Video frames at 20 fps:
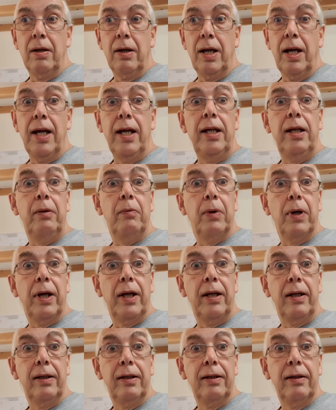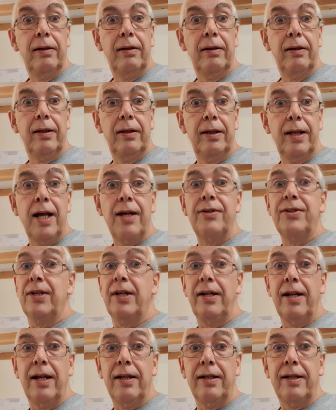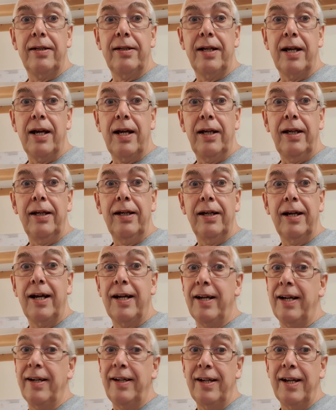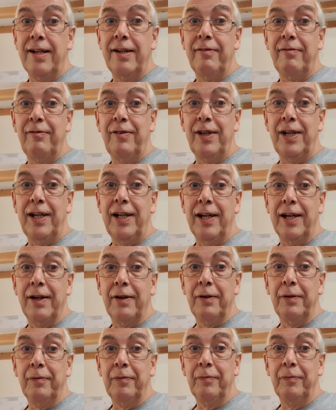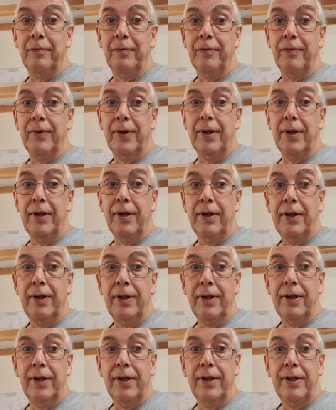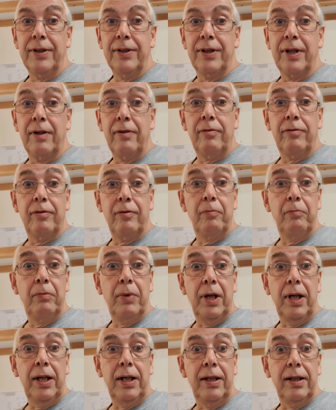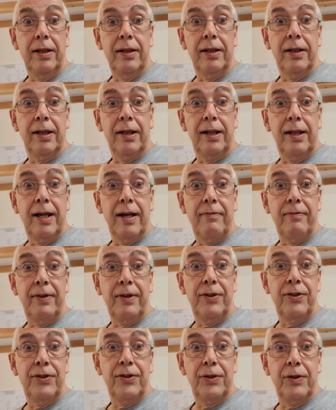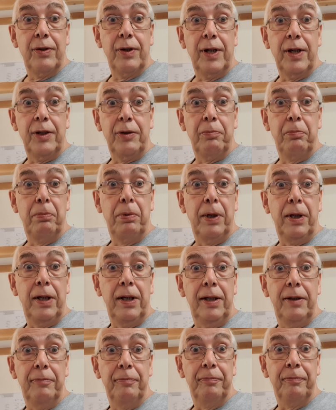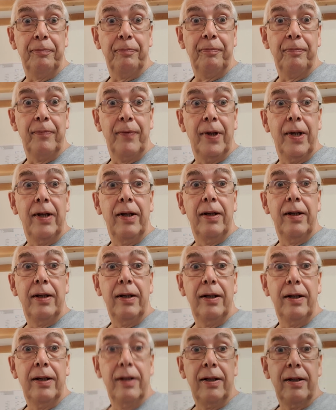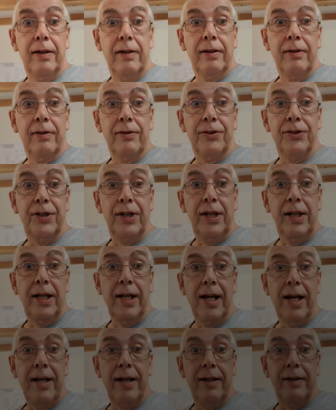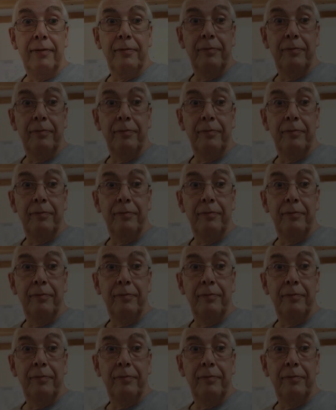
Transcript: Anyway, that's another day and another video. So from me at Gavin Sonex B, see you later.